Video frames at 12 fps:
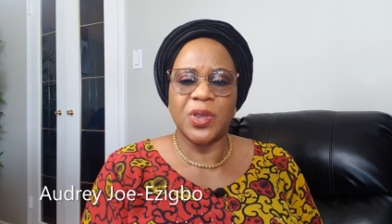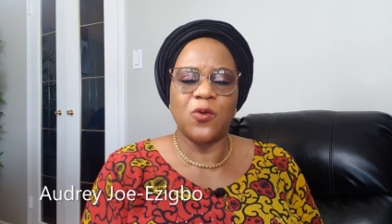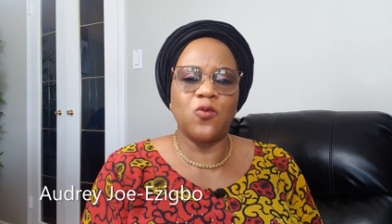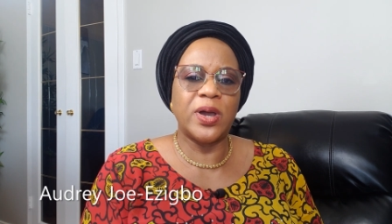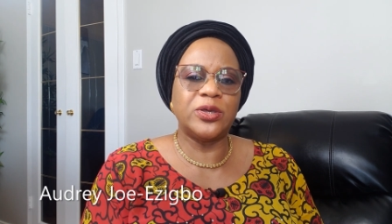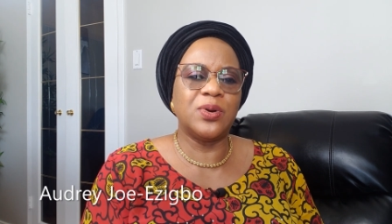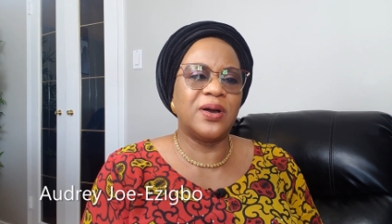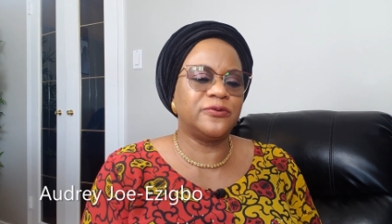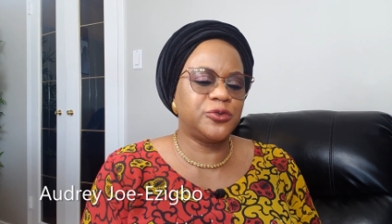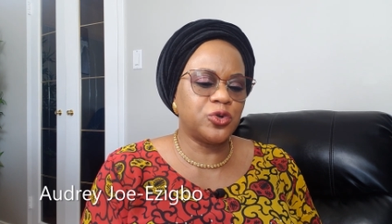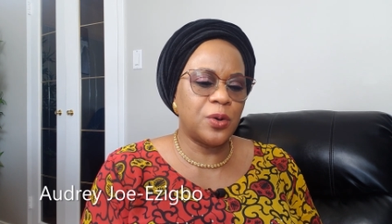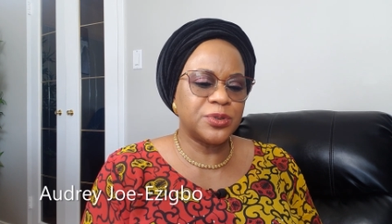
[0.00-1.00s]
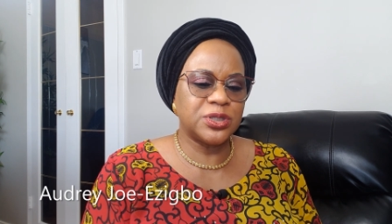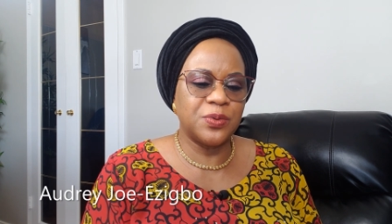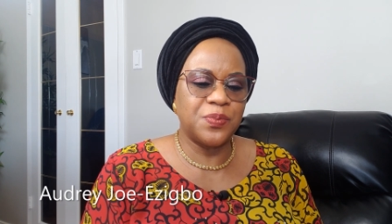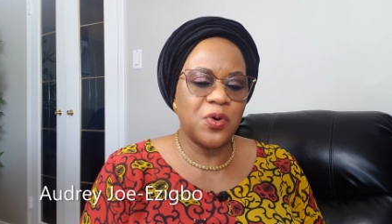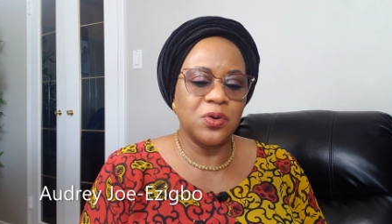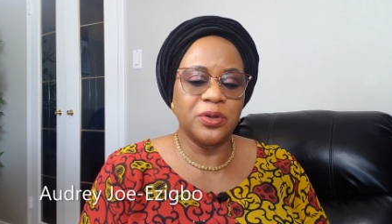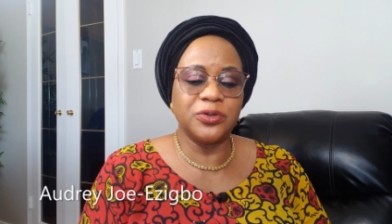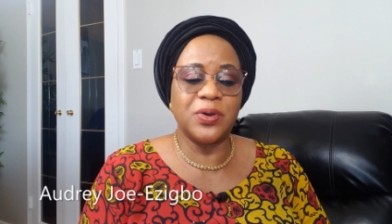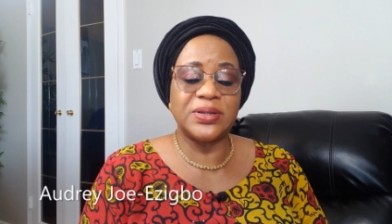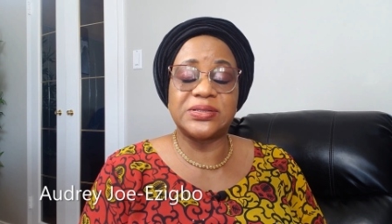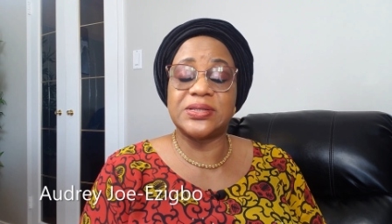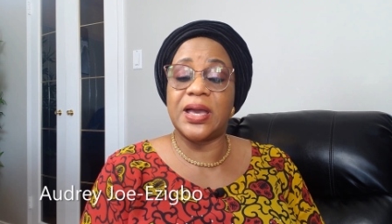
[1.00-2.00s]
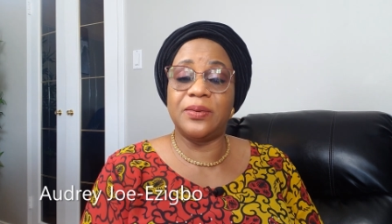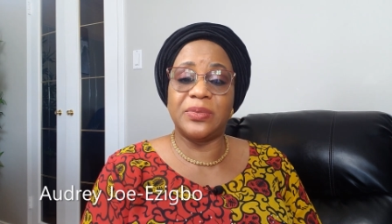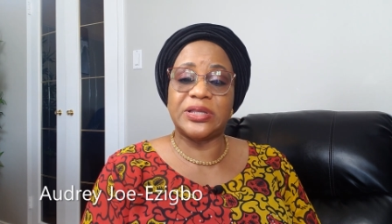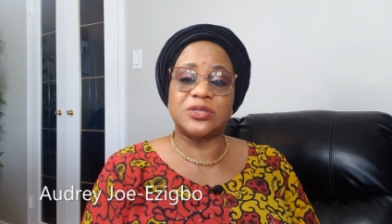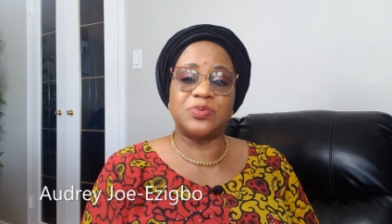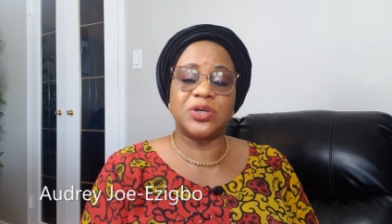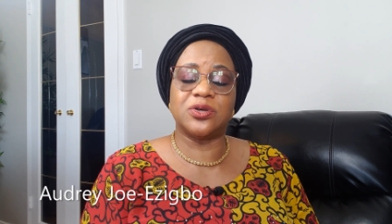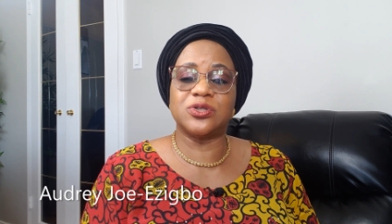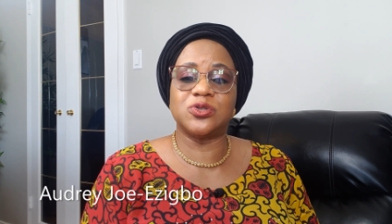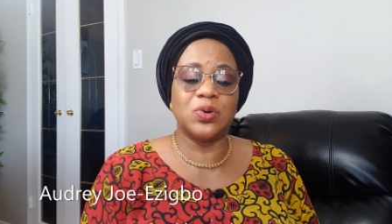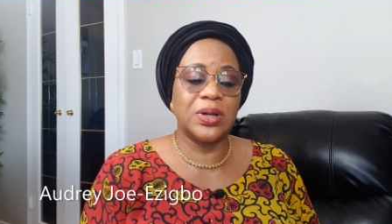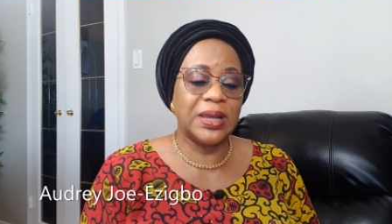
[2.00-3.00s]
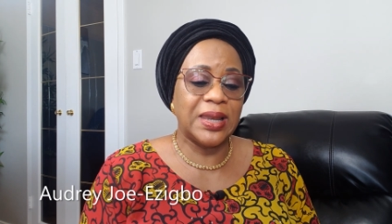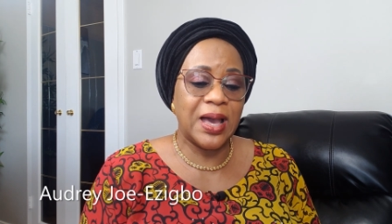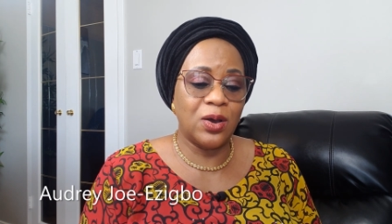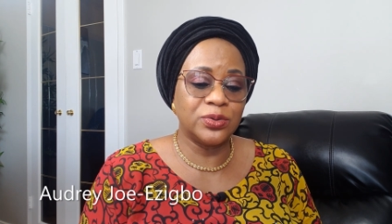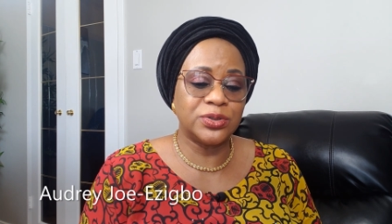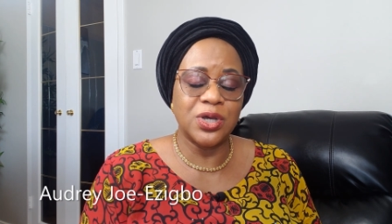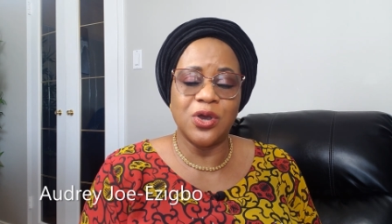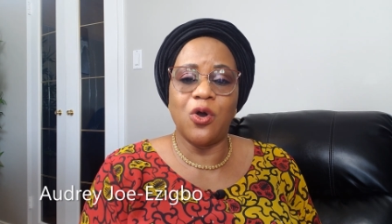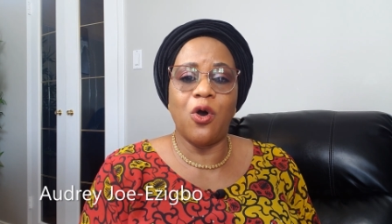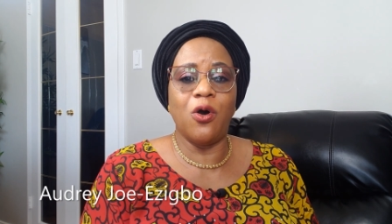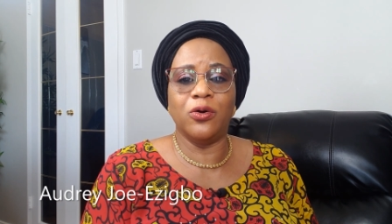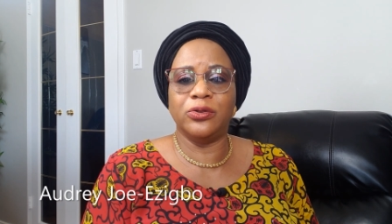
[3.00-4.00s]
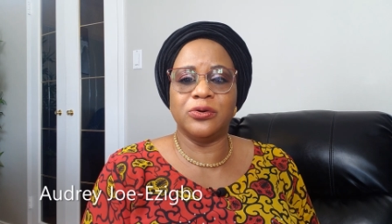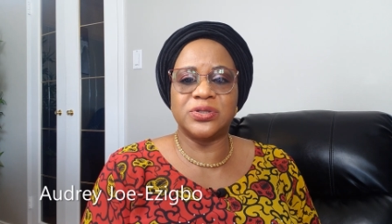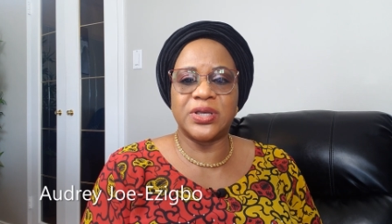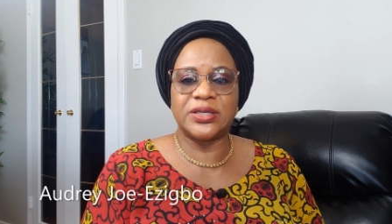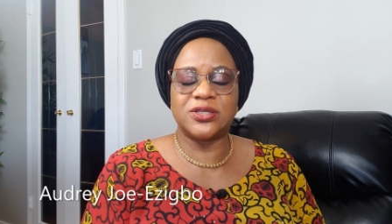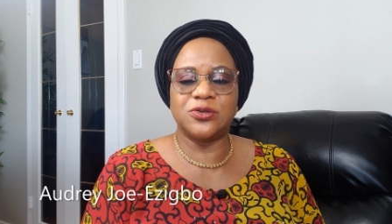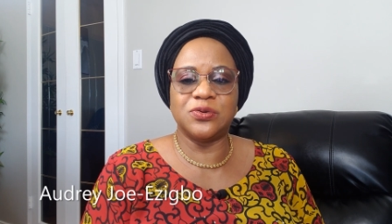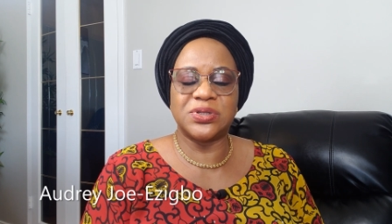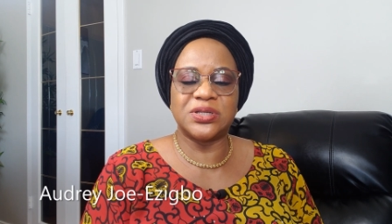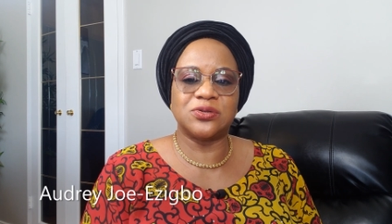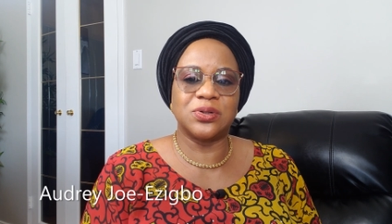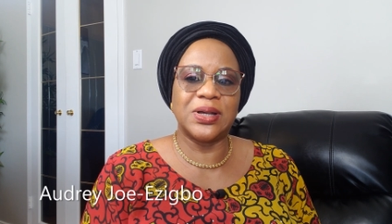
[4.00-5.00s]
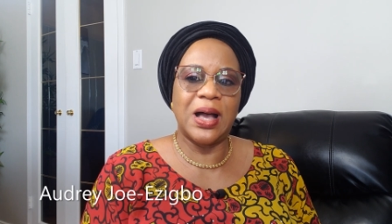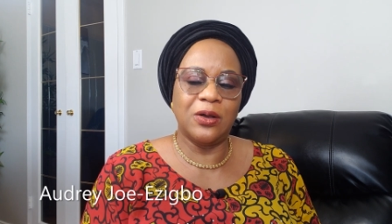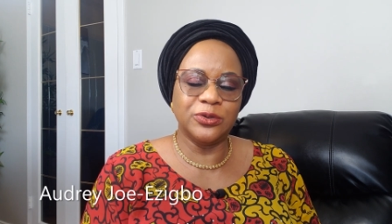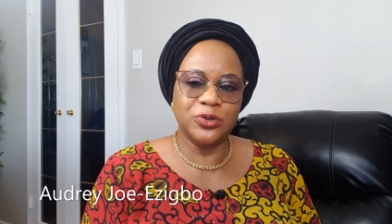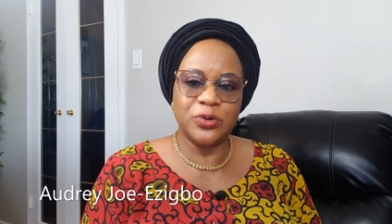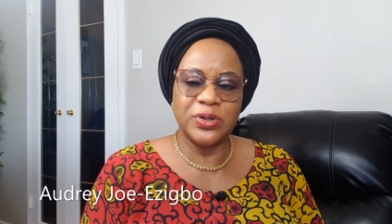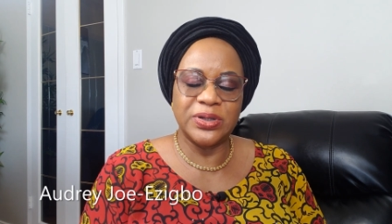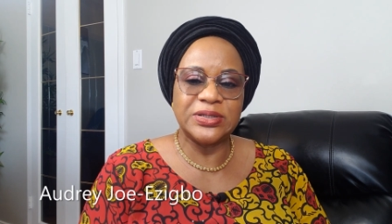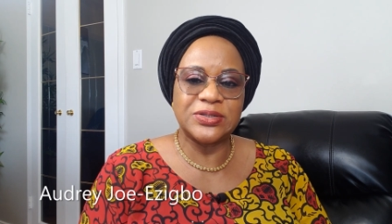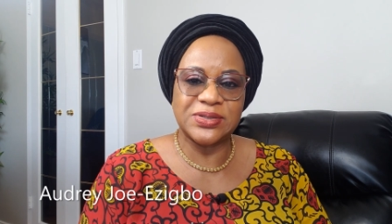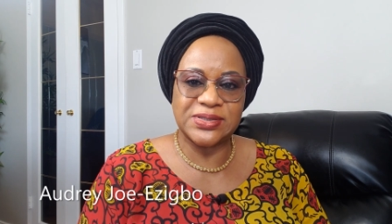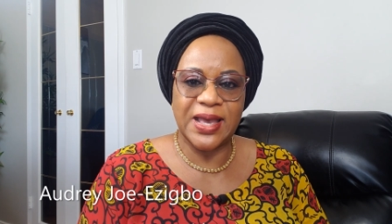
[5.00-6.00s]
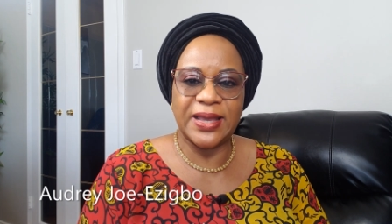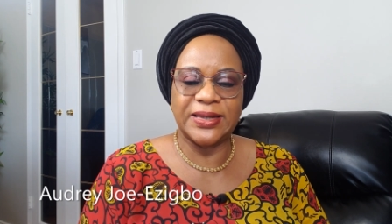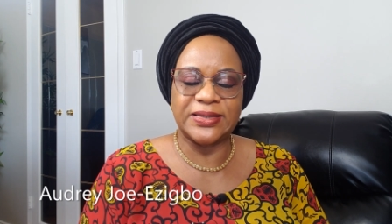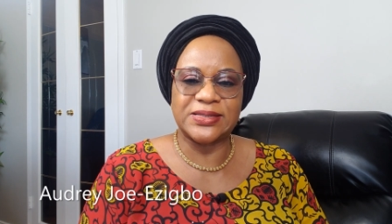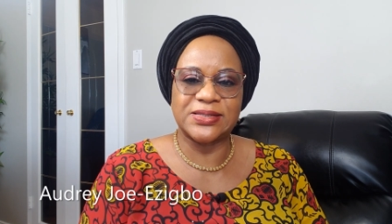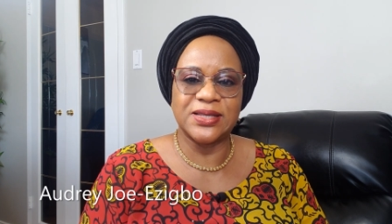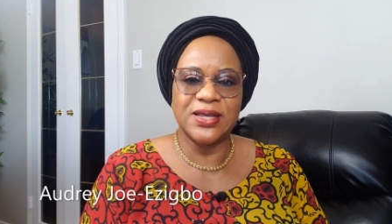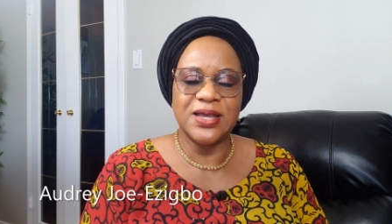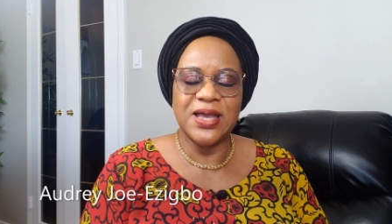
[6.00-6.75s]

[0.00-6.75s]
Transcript: where you have dropped the ball on your assignments because you allowed all those excuses to cowl you into silence.